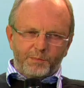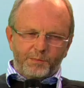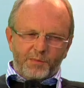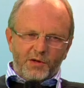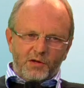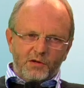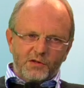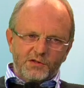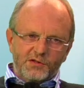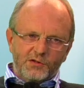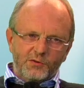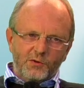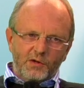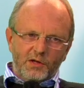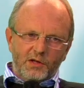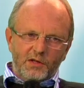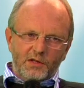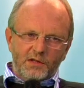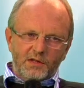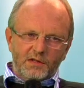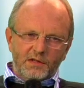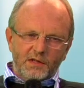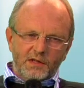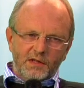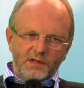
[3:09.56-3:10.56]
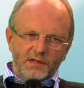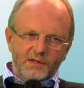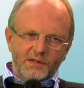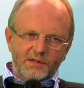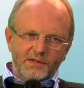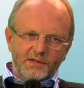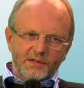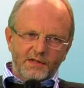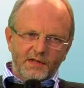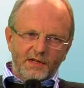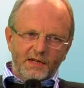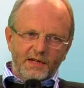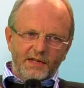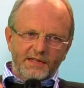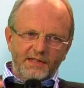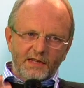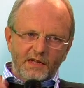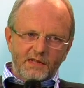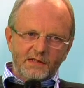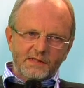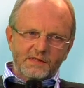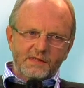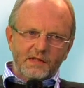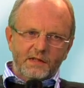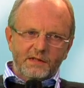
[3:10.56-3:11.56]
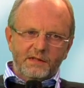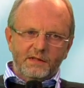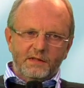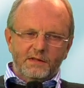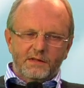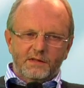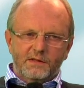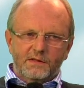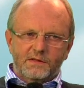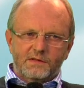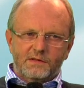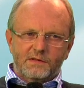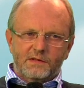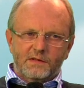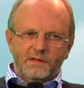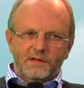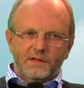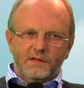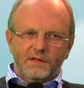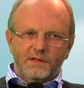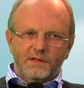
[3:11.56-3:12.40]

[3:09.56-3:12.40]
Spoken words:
because you are a young scientist